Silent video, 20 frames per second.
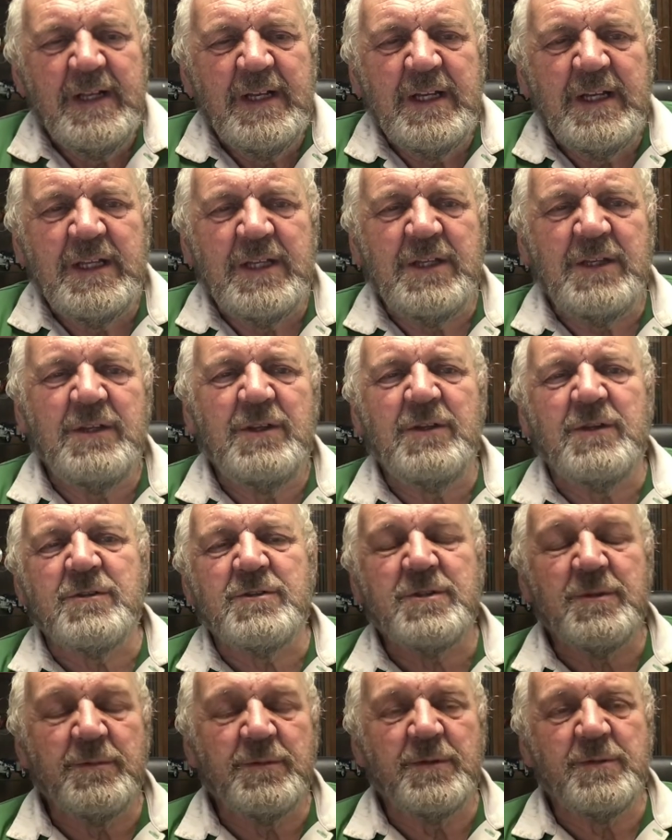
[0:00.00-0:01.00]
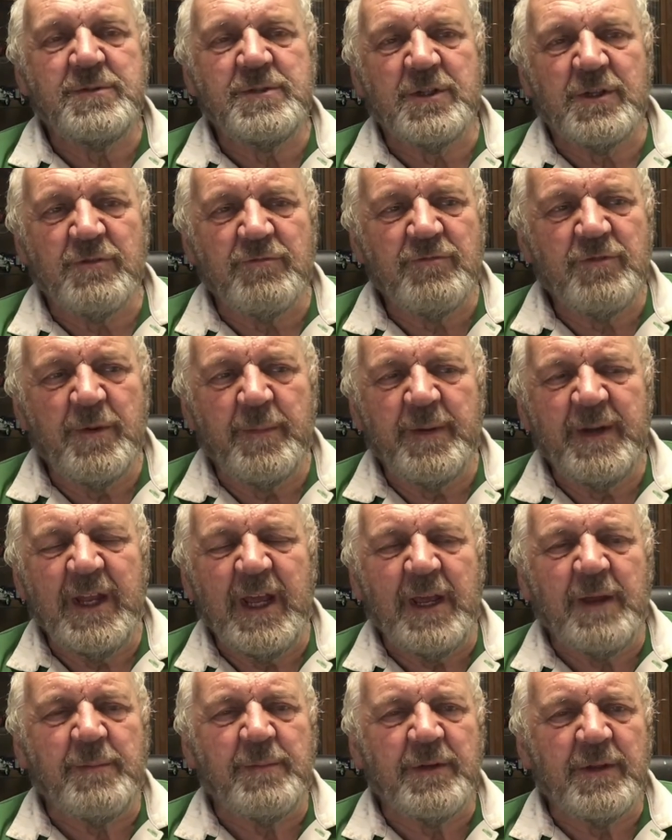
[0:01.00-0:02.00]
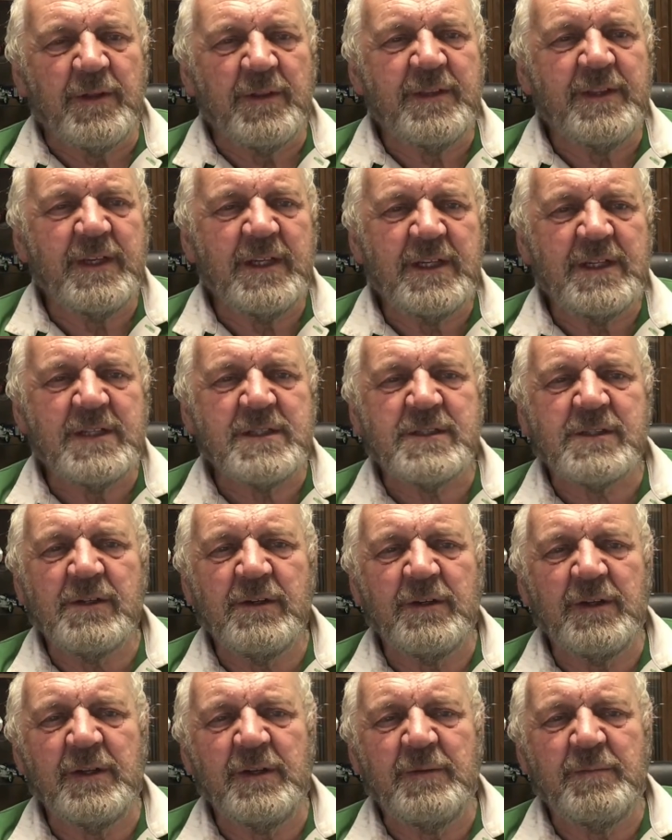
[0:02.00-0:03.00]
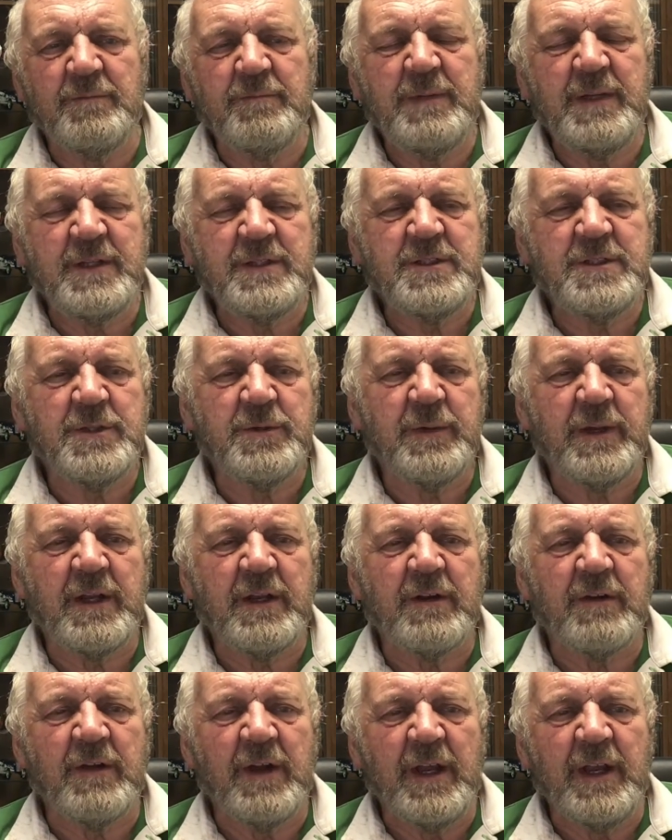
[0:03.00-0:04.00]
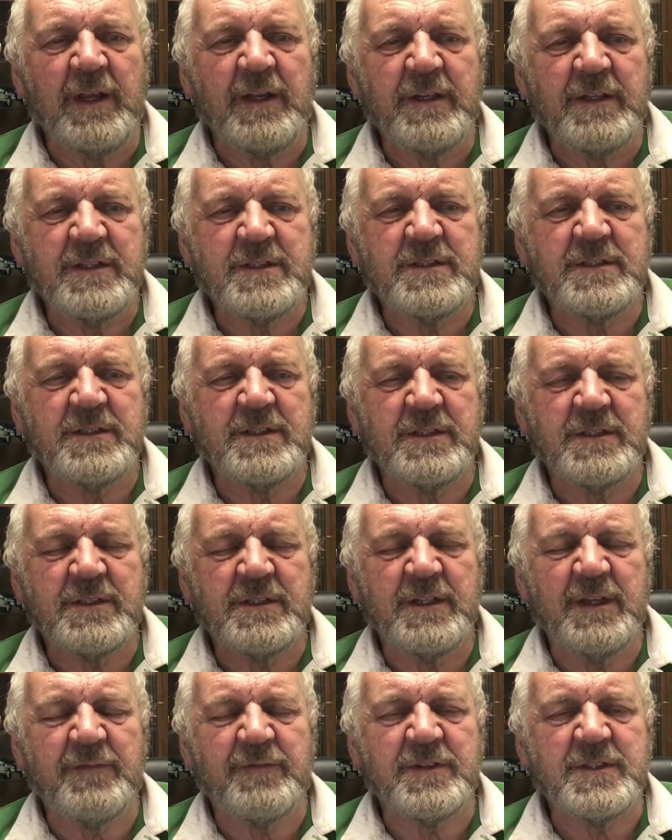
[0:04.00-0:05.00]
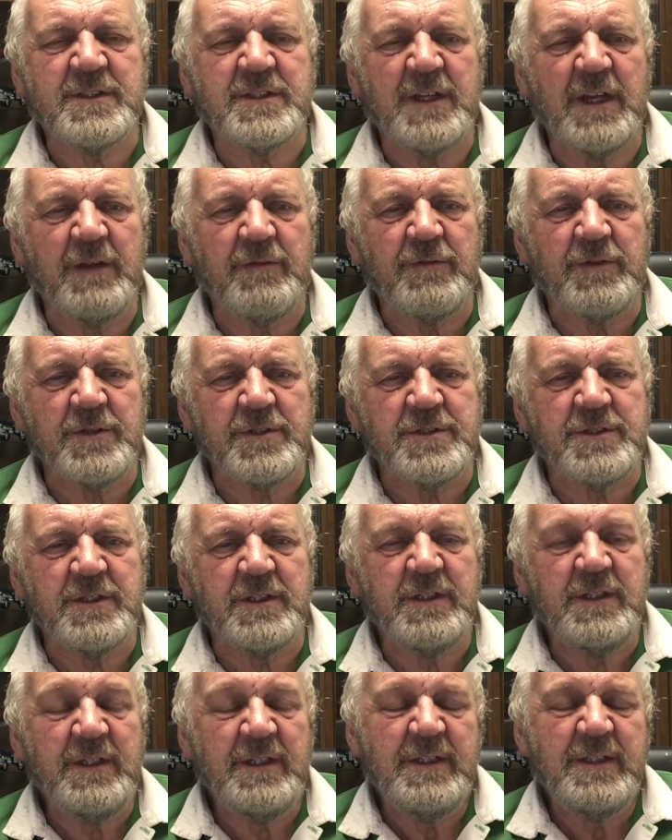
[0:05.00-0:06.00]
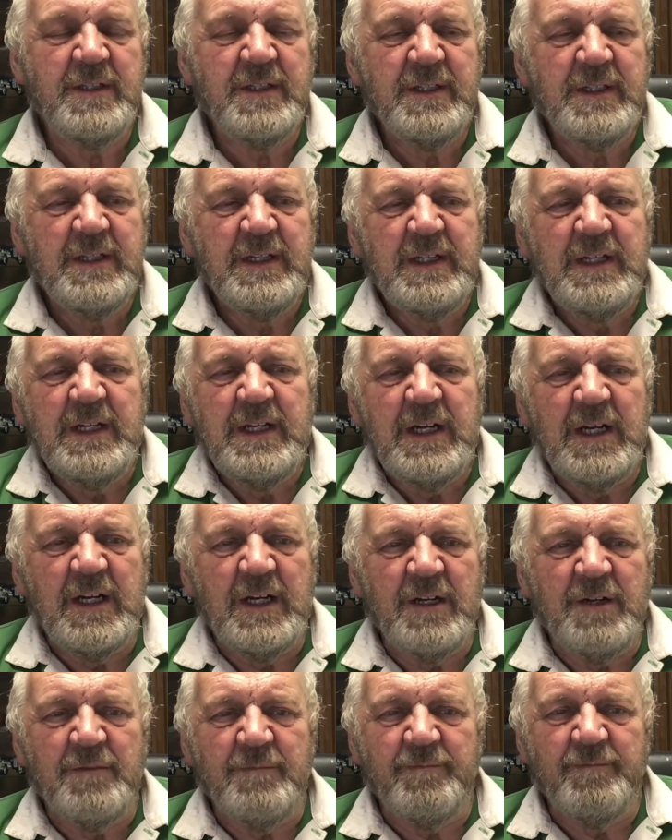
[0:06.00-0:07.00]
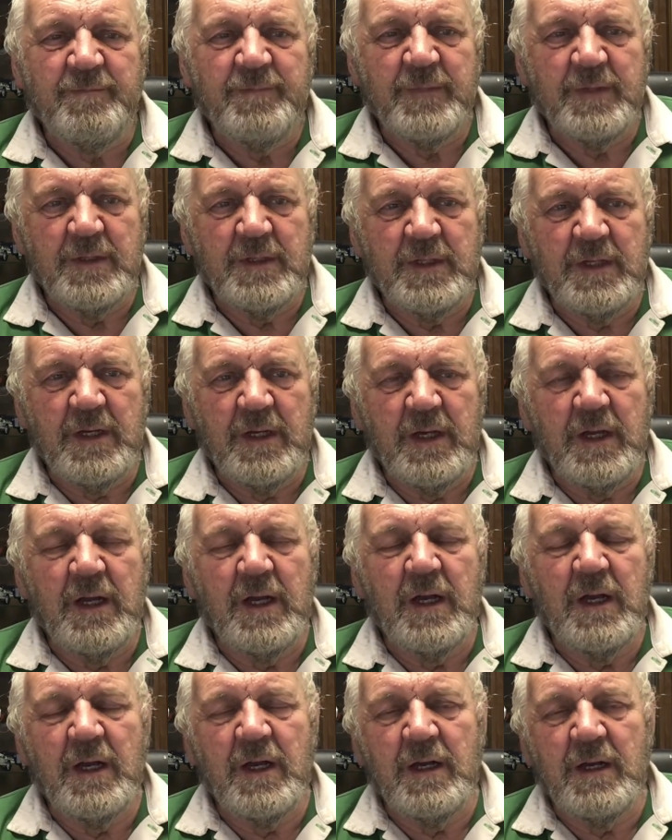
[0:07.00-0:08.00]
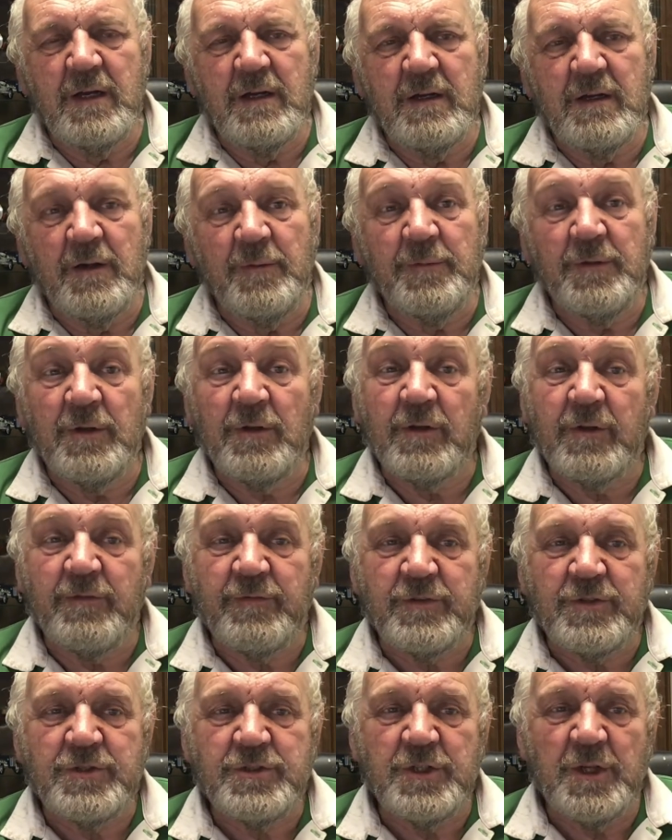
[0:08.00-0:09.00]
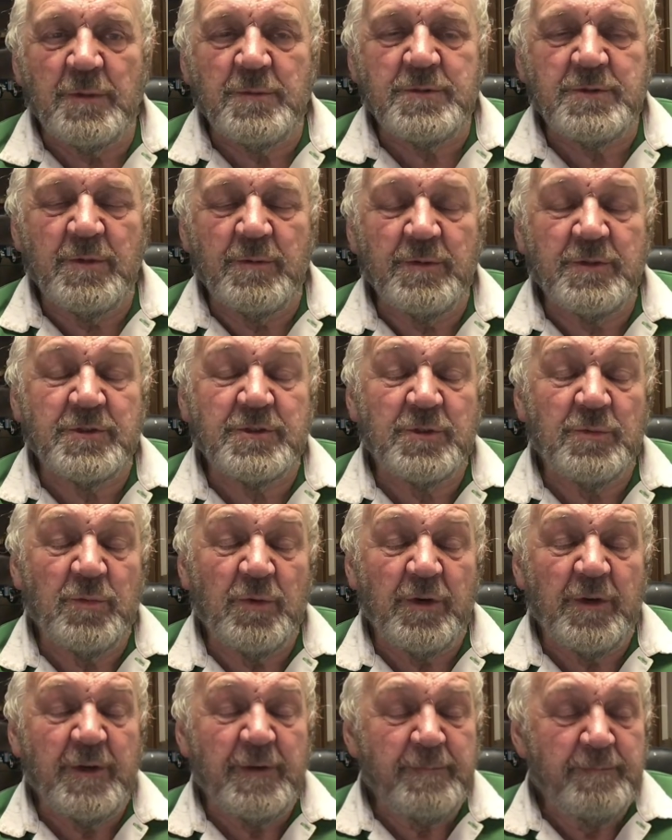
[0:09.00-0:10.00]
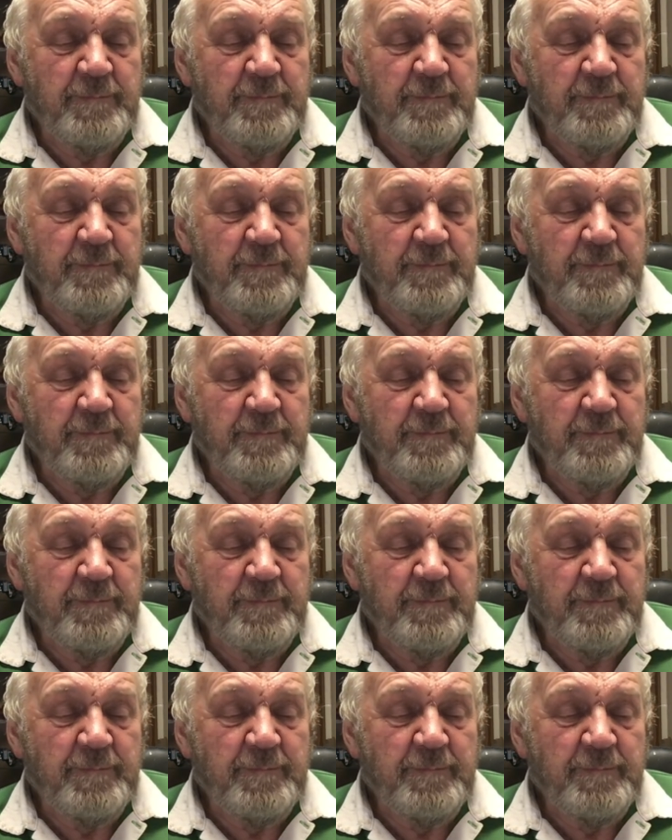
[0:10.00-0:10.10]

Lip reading: you know, sometimes you can rub it out. But I think it's gone a bit too ingrained. It's going to have to stay rusty. I'm not looking for a job, so I'm not too worried.